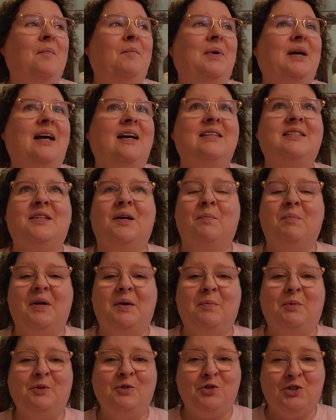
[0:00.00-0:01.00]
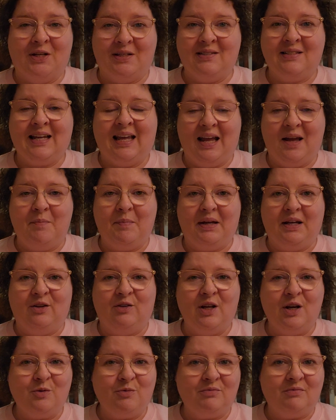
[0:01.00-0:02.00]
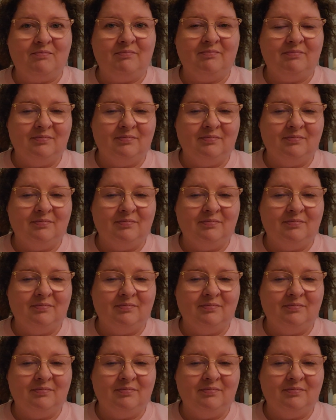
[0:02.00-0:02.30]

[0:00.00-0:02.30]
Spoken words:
because some people just can't be alone.